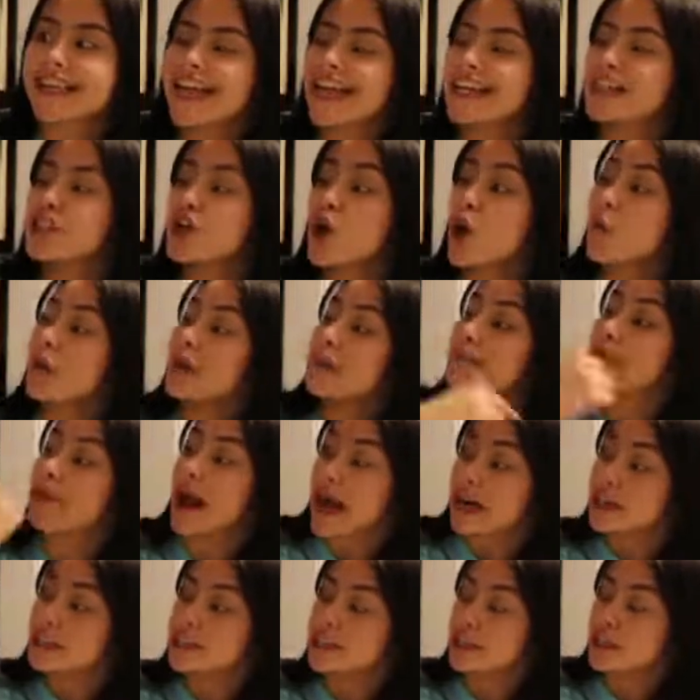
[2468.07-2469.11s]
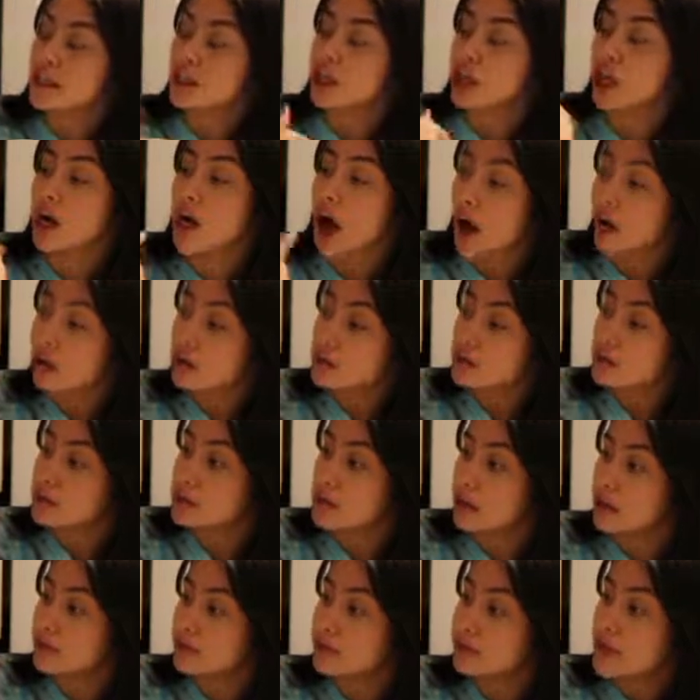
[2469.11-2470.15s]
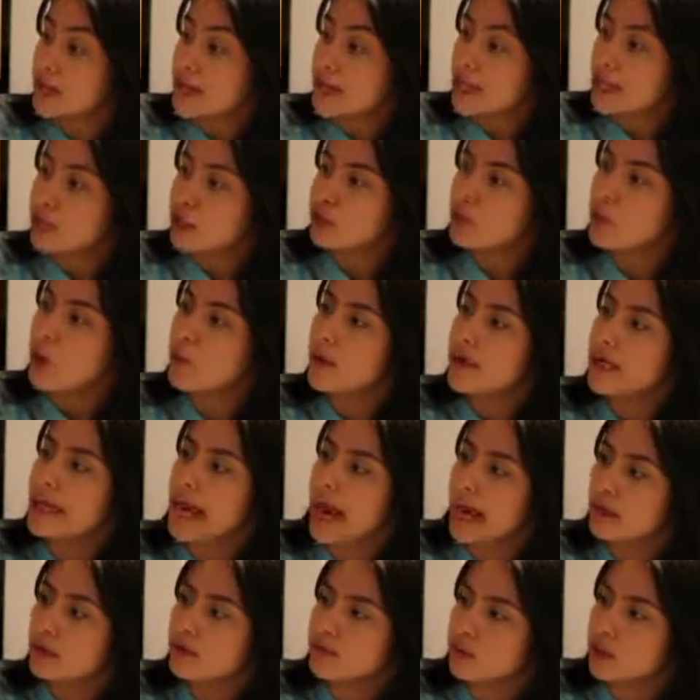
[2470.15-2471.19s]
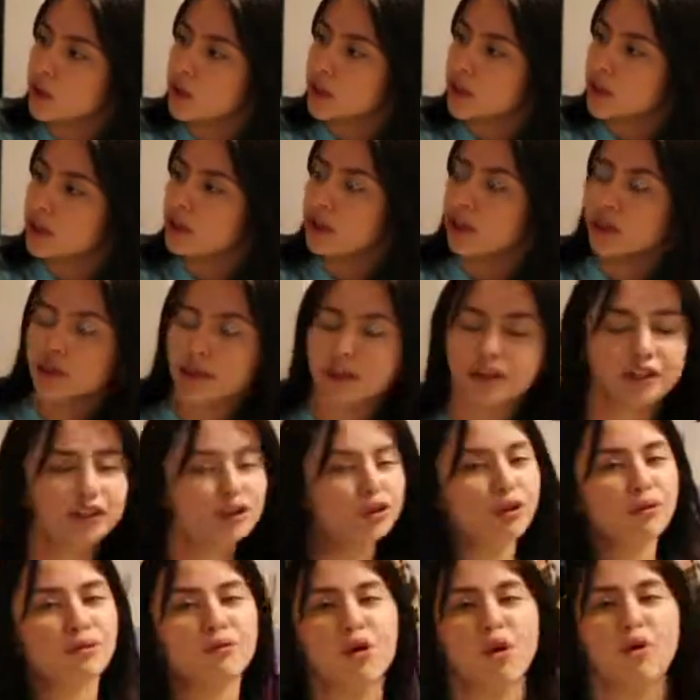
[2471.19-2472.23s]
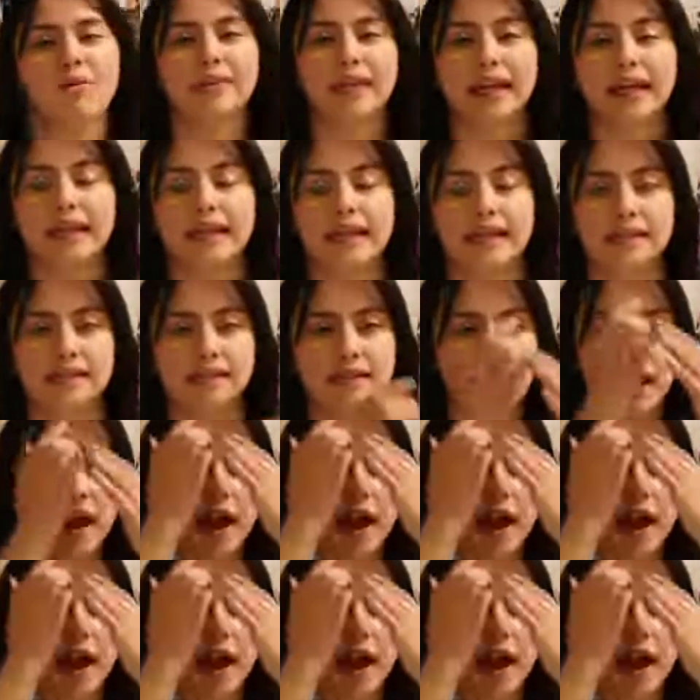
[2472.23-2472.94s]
it? That's going back to the Chicano stuff. You know, in California, look, don't quote me on this.